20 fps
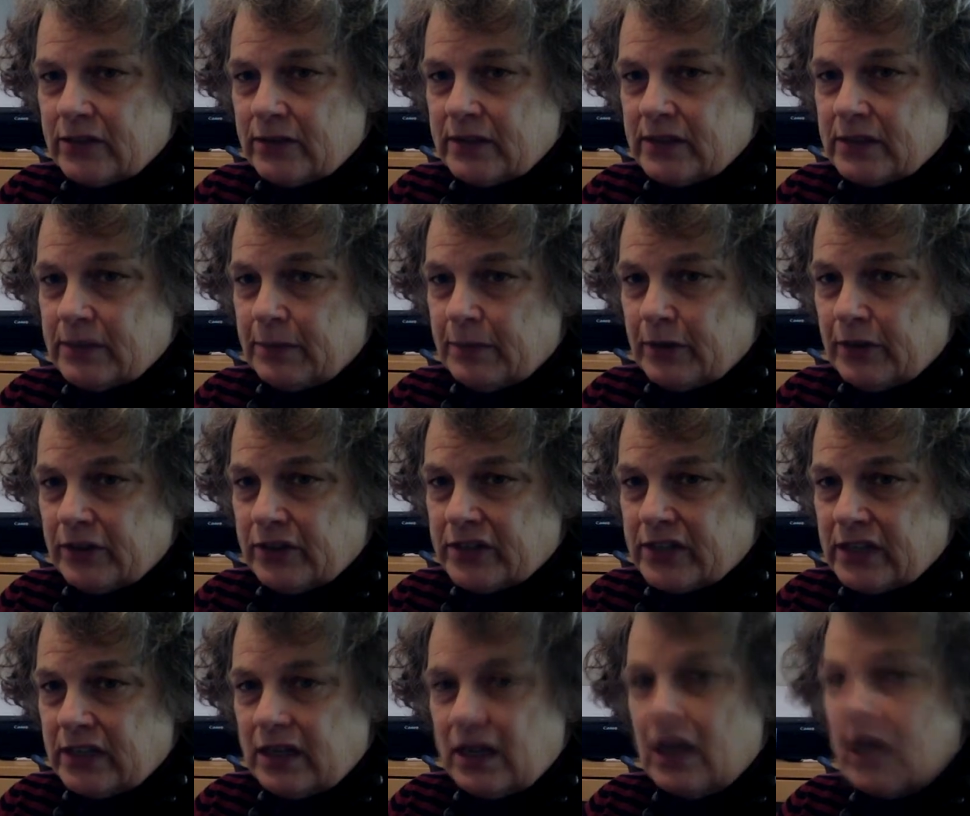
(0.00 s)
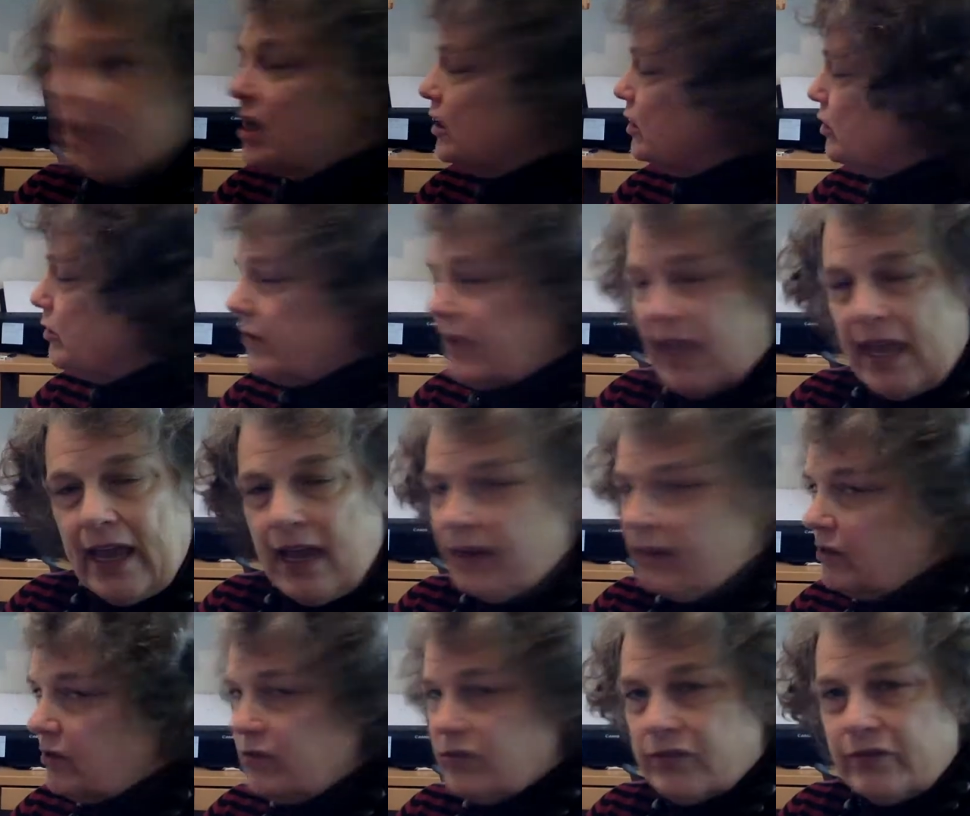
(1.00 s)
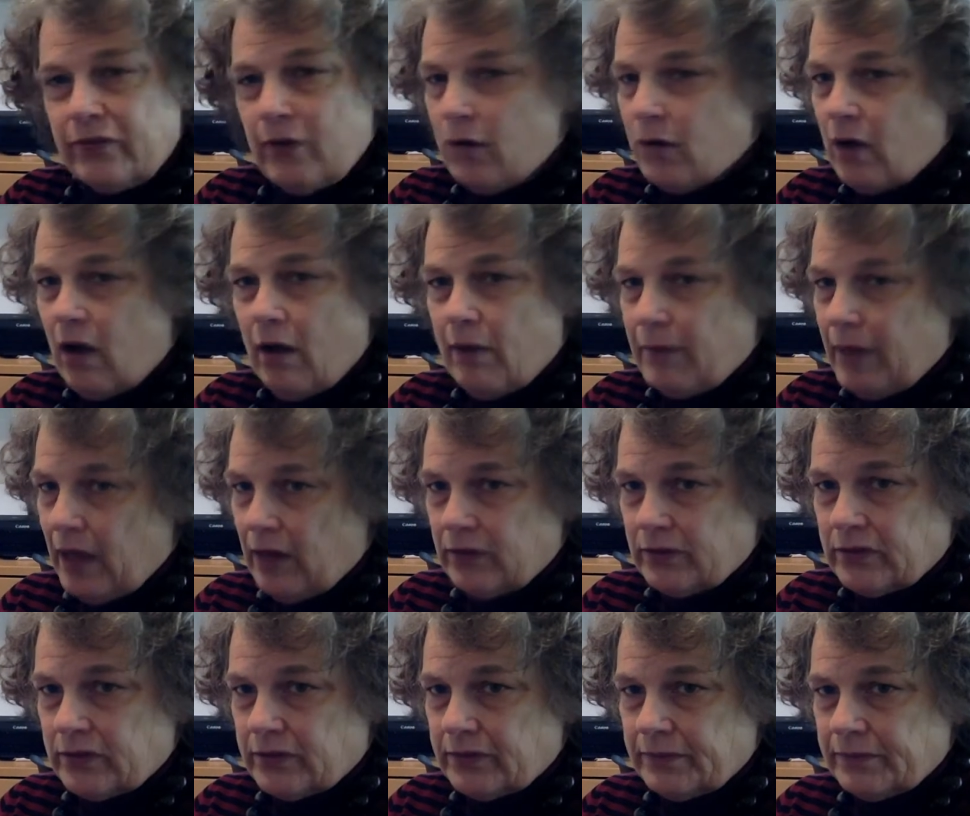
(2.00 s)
is a person, you can't use a wo compound.